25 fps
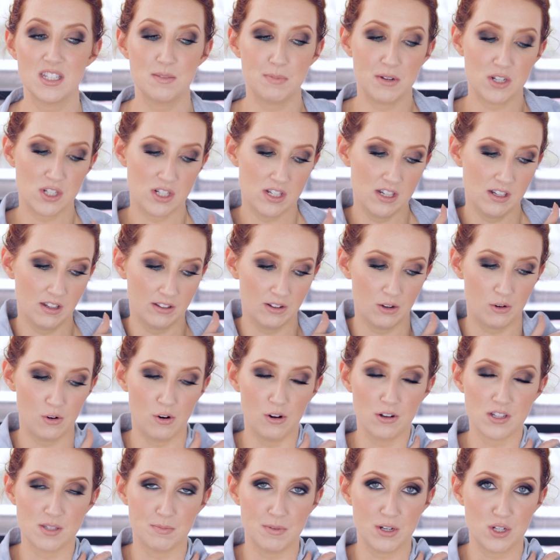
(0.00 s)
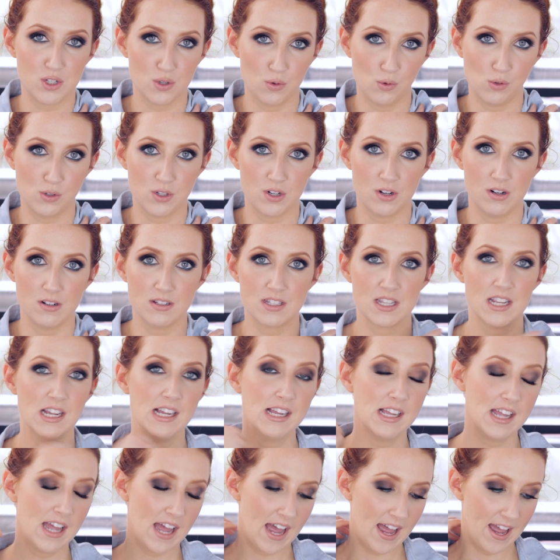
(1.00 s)
especially like across my shoulders
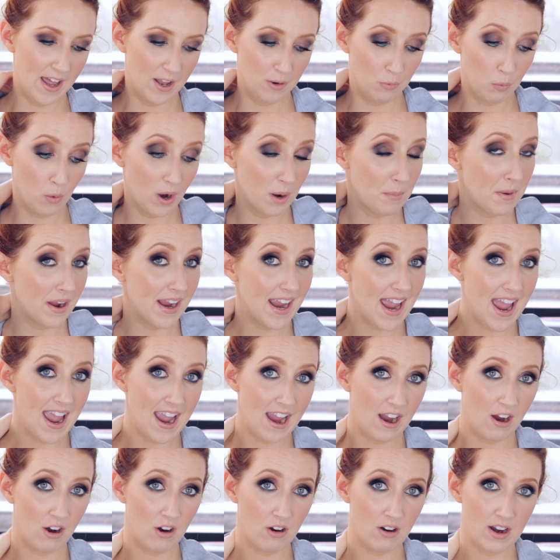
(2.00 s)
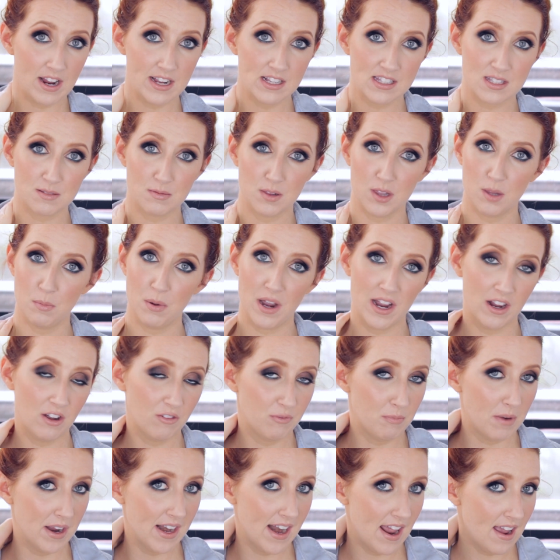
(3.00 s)
and where my hair hits the back
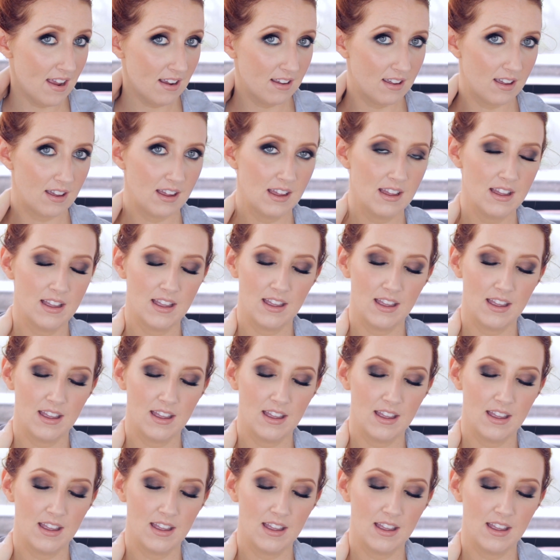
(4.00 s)
of my neck.